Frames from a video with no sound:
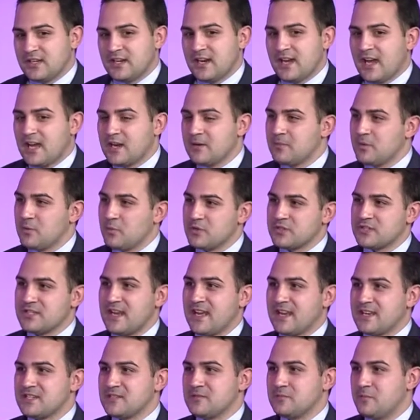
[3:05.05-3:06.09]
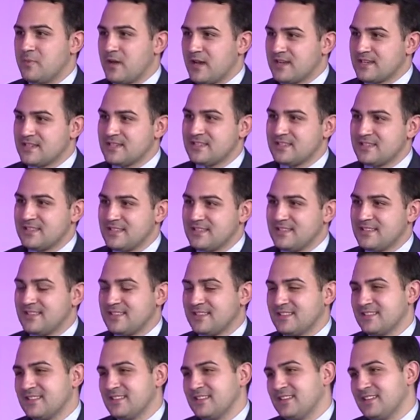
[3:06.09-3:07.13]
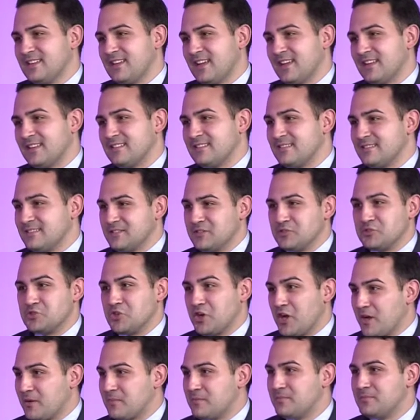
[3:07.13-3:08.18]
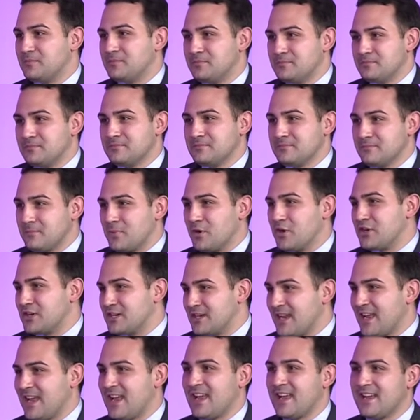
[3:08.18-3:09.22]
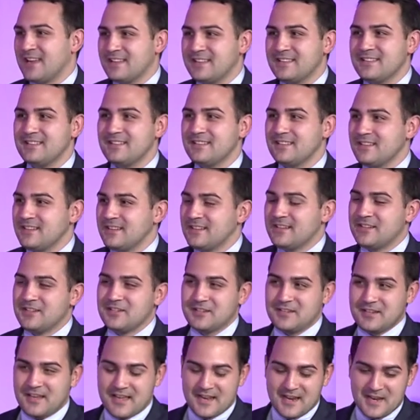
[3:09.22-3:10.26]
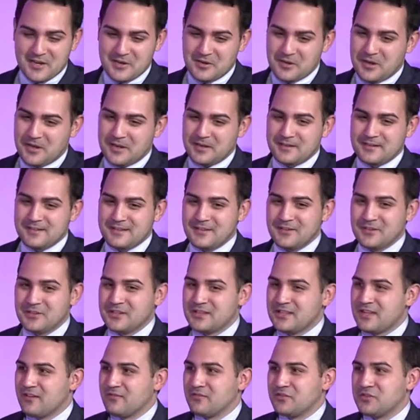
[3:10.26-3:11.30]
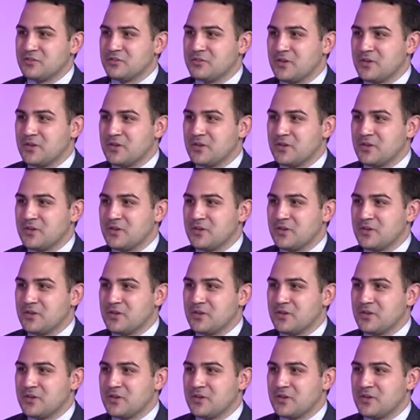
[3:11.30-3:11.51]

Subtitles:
economy wasn't at its best, and the job bird in the hand, and I the devil